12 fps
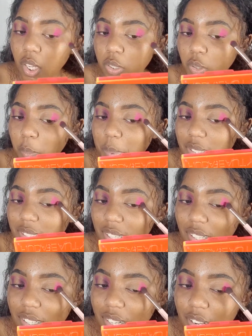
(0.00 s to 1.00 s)
So
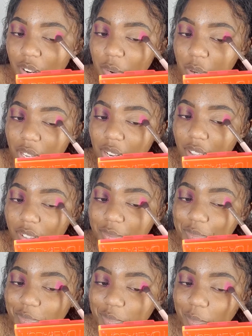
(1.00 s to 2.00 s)
basically, le look le
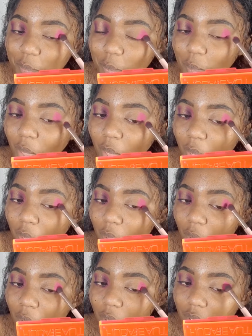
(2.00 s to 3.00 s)

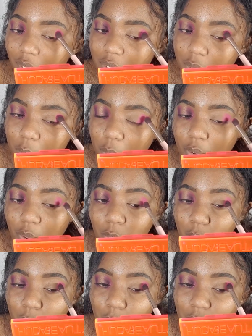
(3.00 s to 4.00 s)
ngiyibone
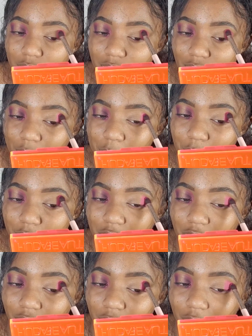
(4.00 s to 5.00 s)
ku-Tailor-Made
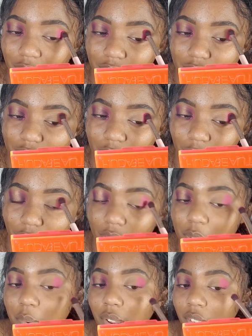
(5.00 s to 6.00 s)
Jane on
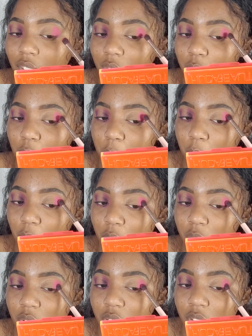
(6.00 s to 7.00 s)
Instagram, and I thought about
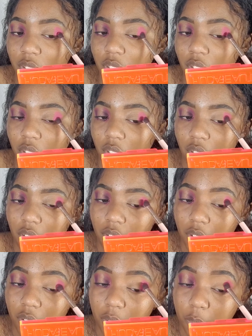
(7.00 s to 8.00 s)

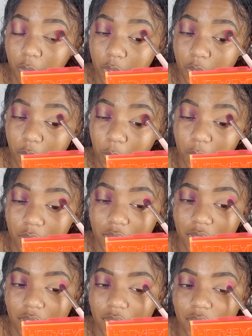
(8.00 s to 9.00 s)
redoing
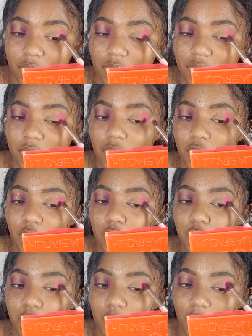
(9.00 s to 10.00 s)
it
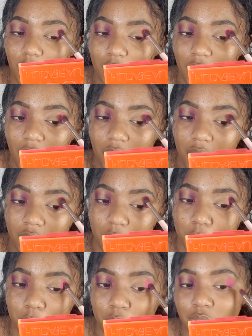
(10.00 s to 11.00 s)
just without the eyeliner
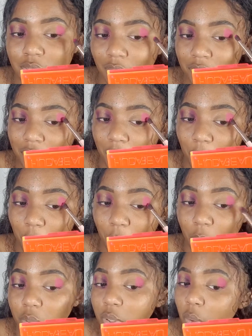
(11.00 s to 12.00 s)
because I'm now
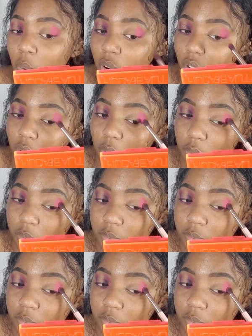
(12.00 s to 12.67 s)
low.